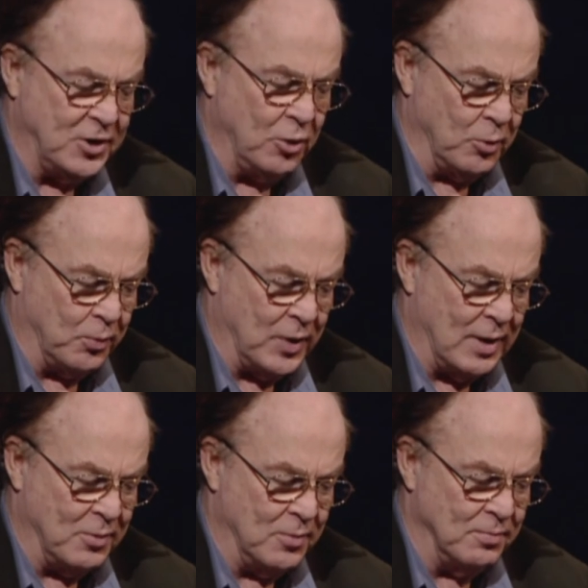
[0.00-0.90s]
terrible
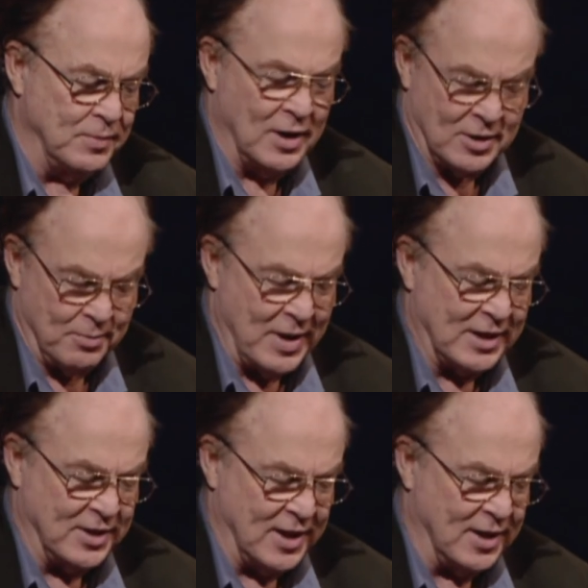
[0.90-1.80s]
problem. I'll come
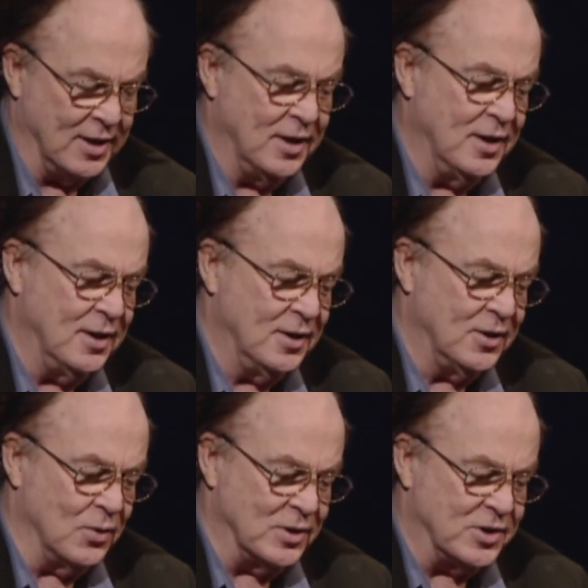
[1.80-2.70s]
back to that.
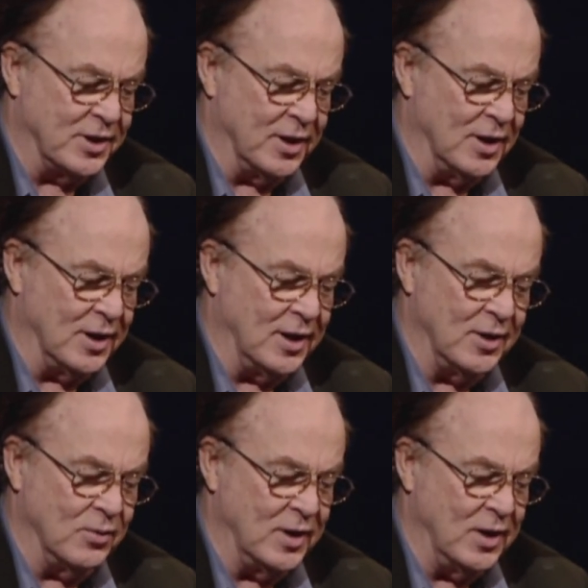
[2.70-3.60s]

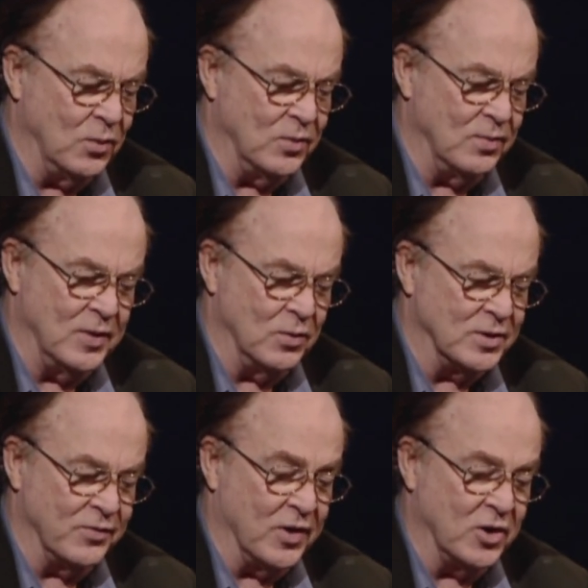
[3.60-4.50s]
Coincidentally, and it, it
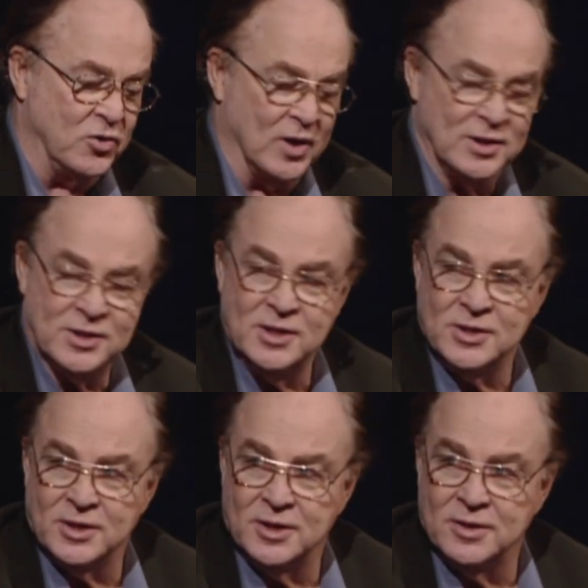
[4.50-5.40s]
was a very dry
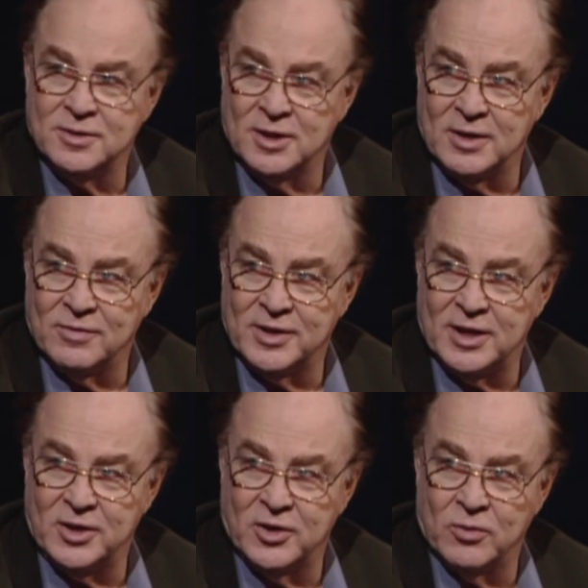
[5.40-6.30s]
season in
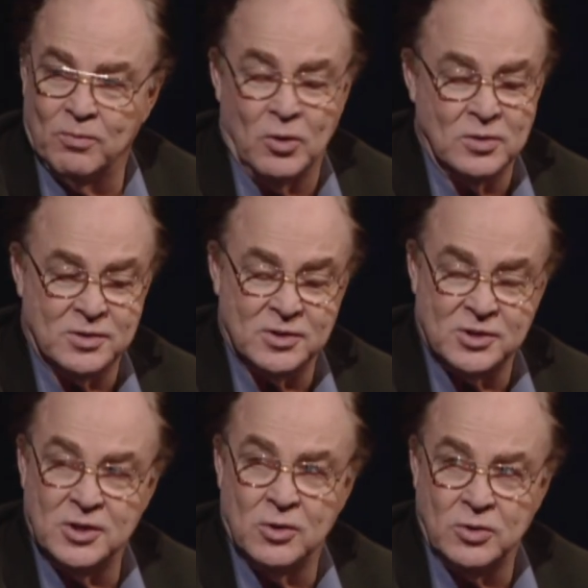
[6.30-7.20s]
Cleveland that year. Most of
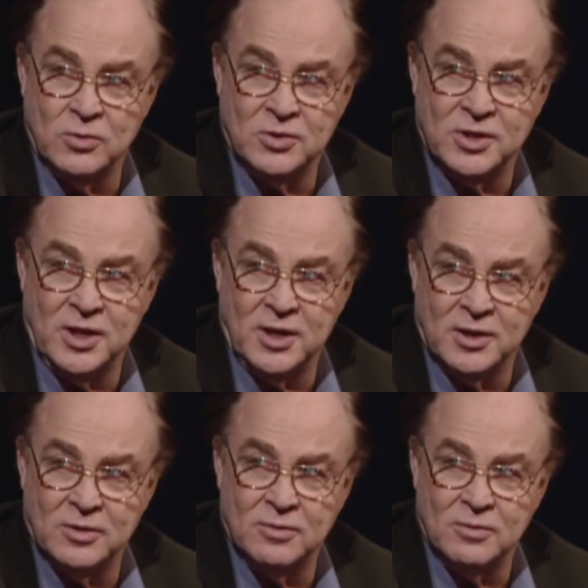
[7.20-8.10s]
the snow you
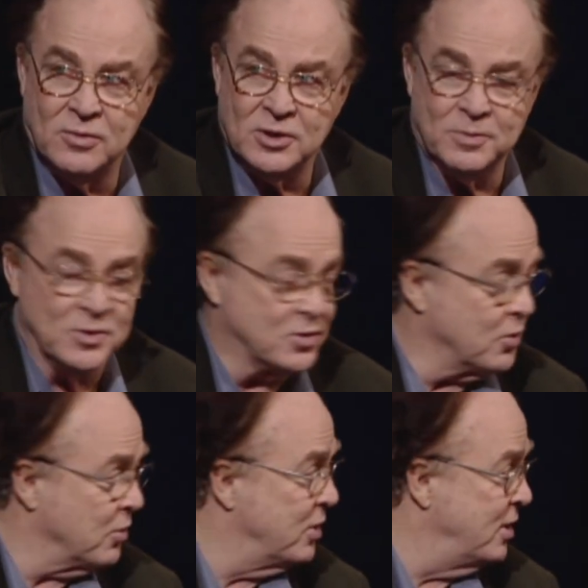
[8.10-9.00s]
see in Christmas
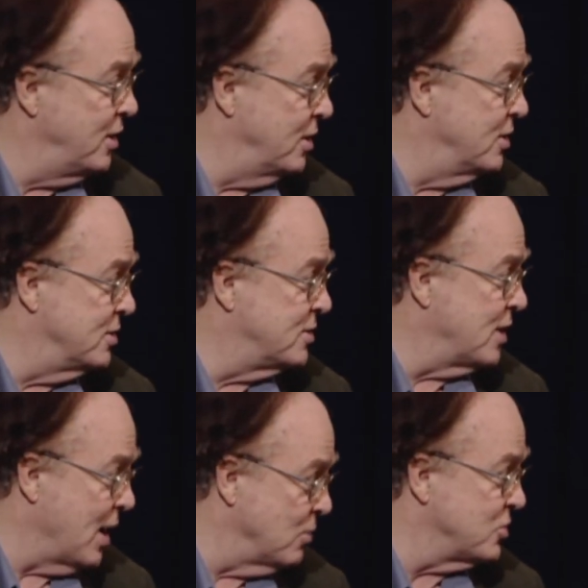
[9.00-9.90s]
Story
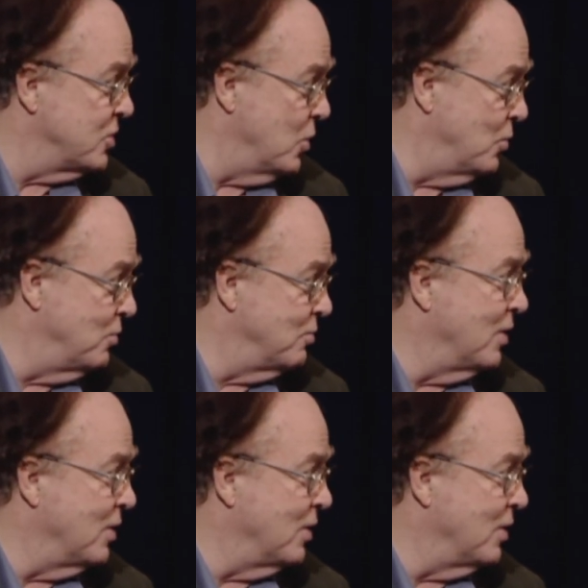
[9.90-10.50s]
is our snow,